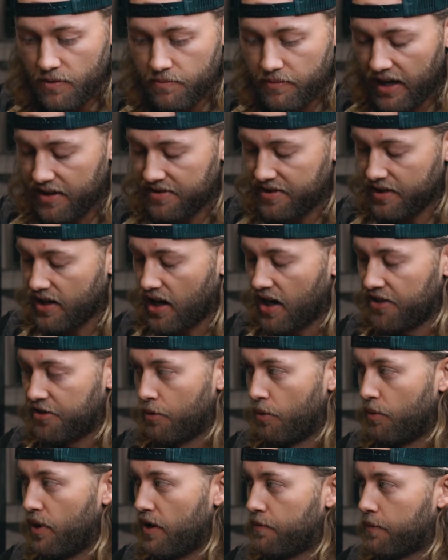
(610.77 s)
basically got
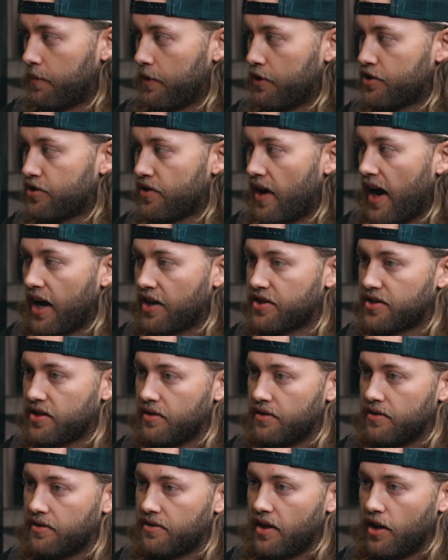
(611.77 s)
them away from
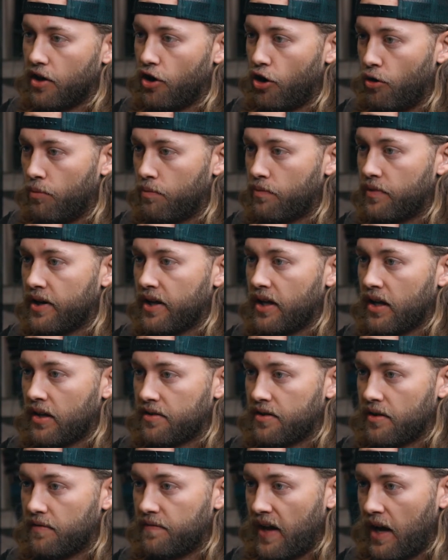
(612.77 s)
distractions that home
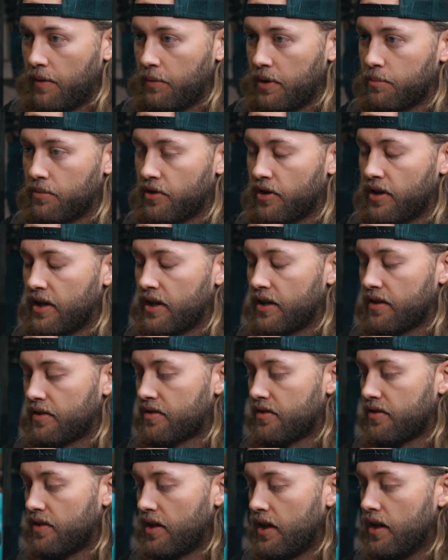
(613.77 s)
brings, that family
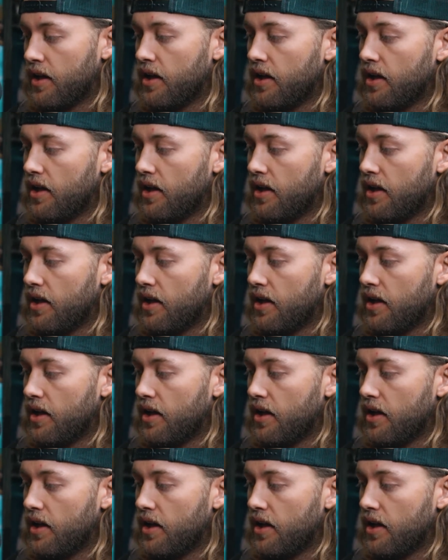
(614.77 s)
brings, that